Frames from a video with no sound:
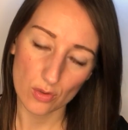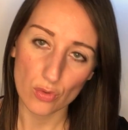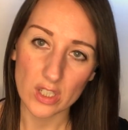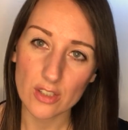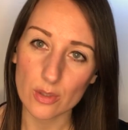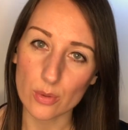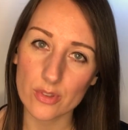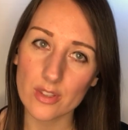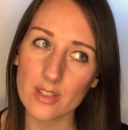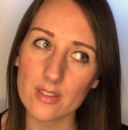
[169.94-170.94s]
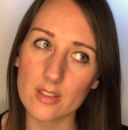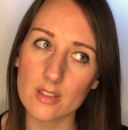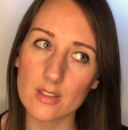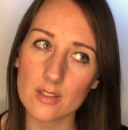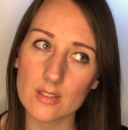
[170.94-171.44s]
radio
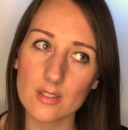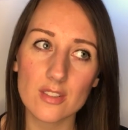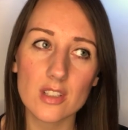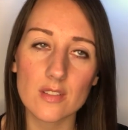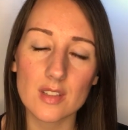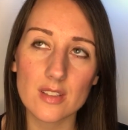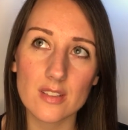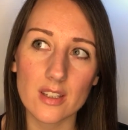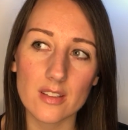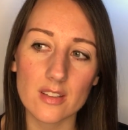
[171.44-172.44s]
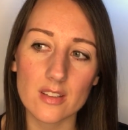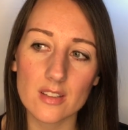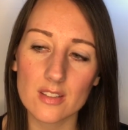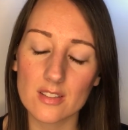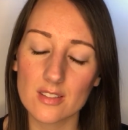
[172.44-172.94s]
static, TV static.